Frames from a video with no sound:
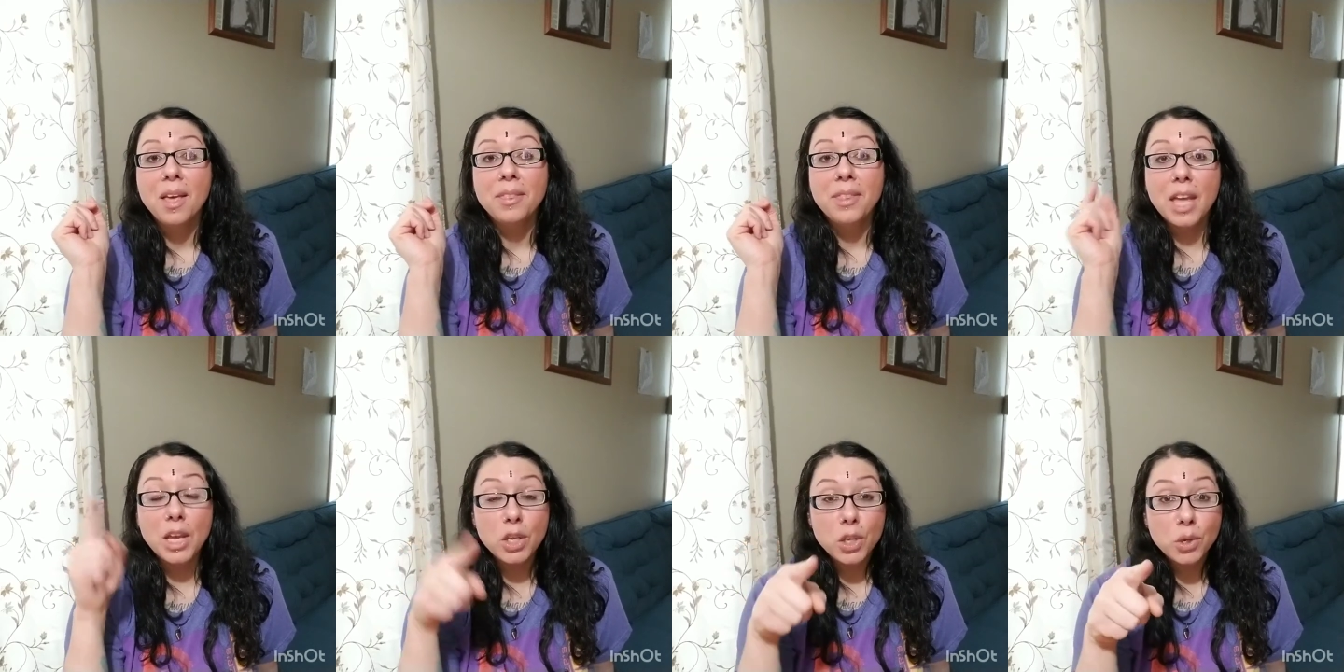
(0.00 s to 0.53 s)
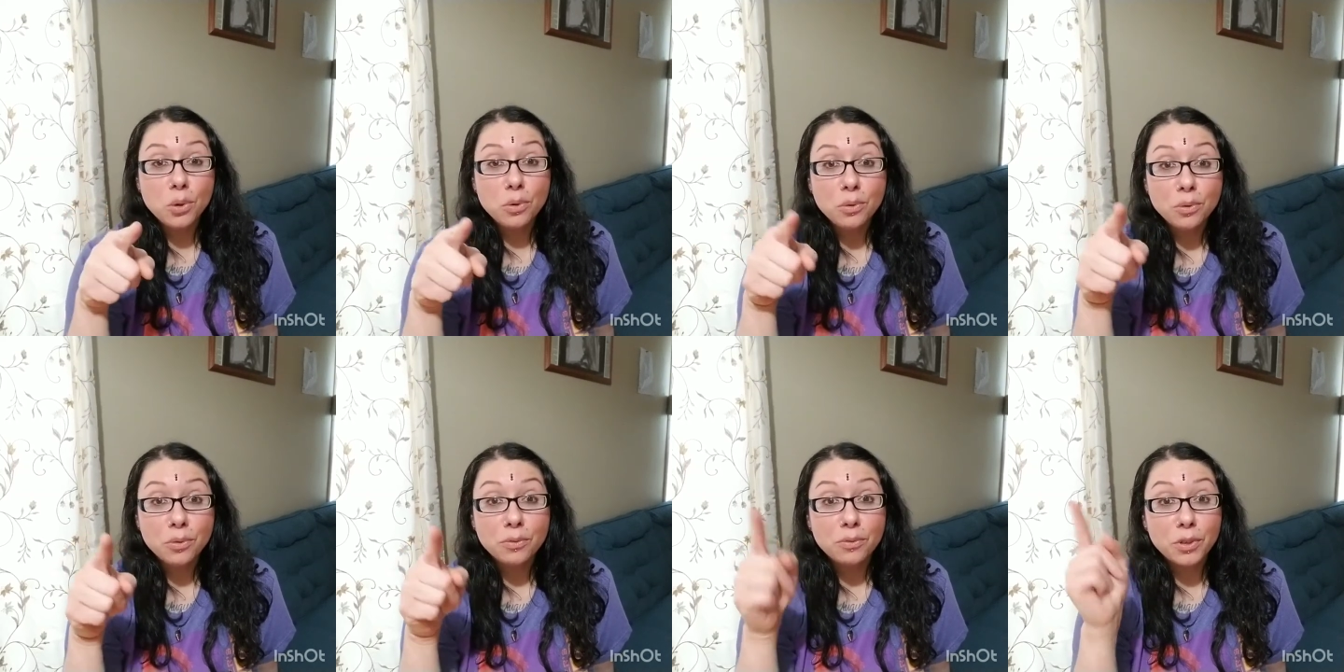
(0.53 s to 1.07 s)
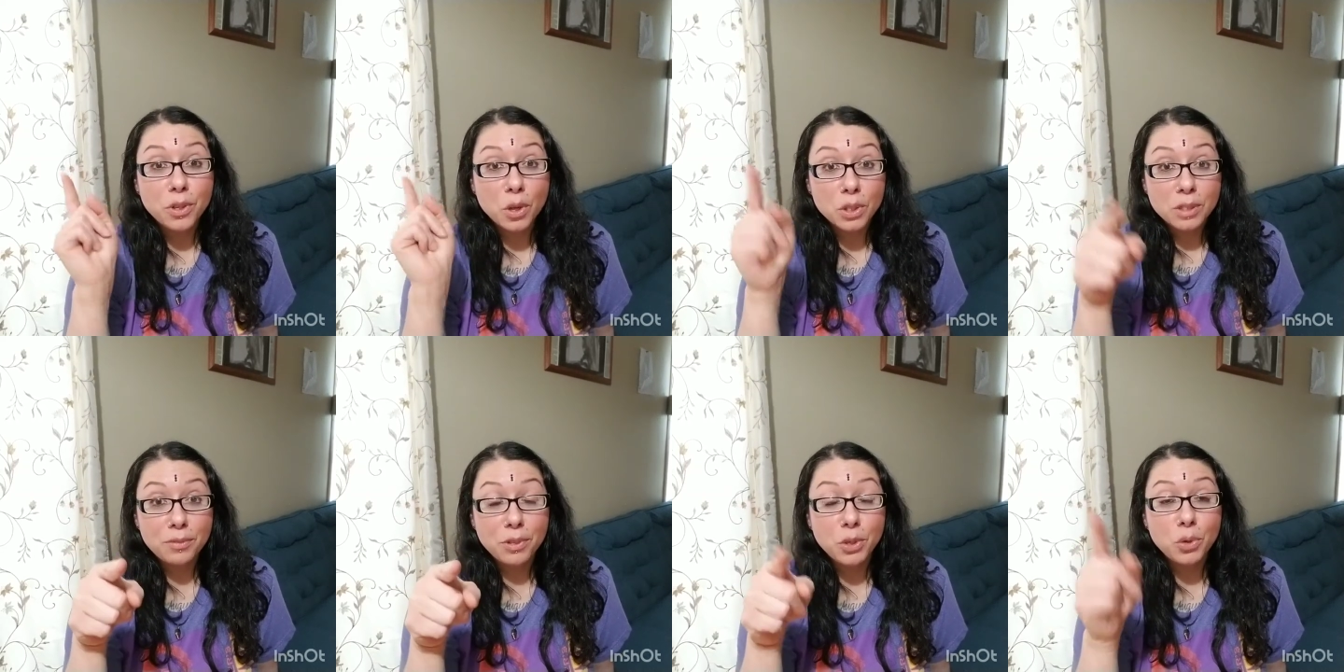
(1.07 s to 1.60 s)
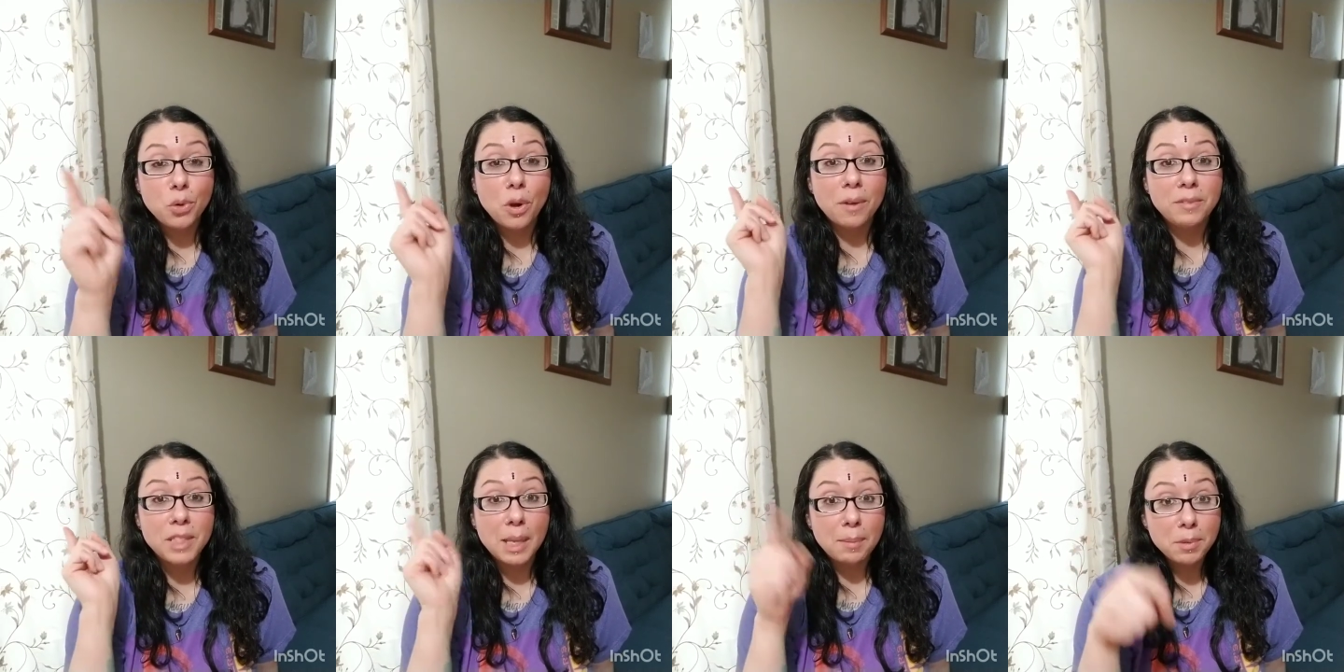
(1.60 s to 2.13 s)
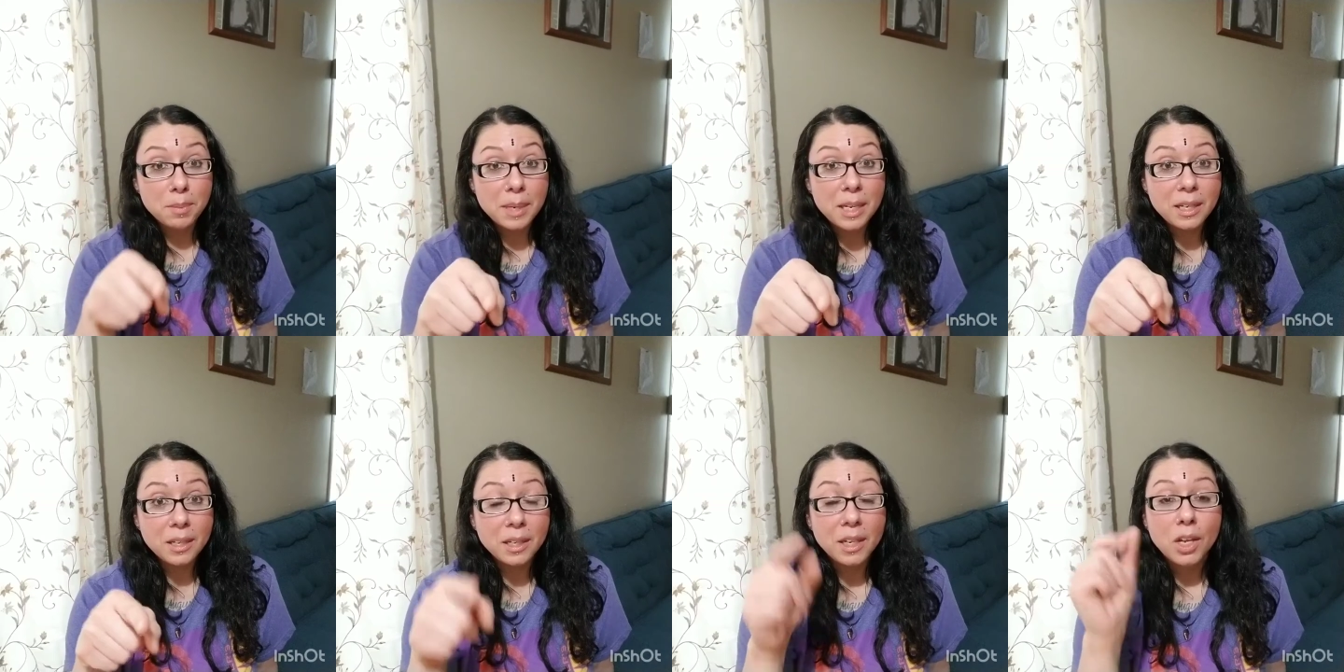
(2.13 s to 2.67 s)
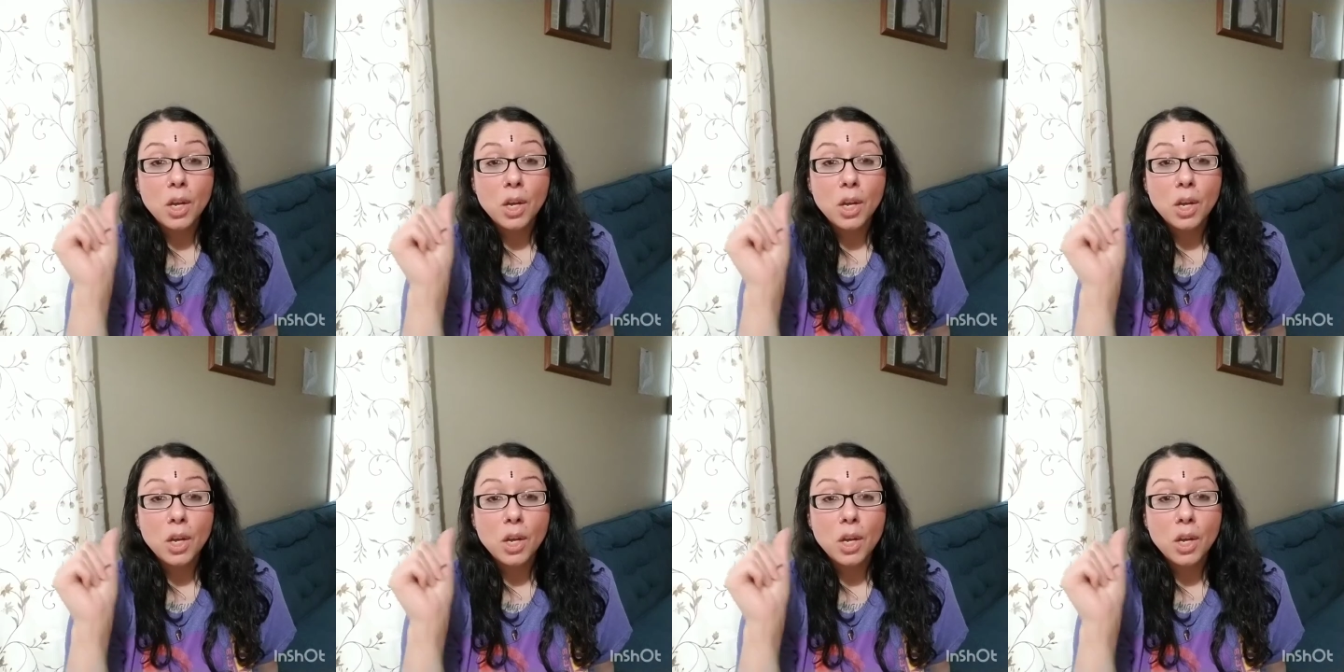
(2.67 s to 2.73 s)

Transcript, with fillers: Thank you for those of you who have tipped me,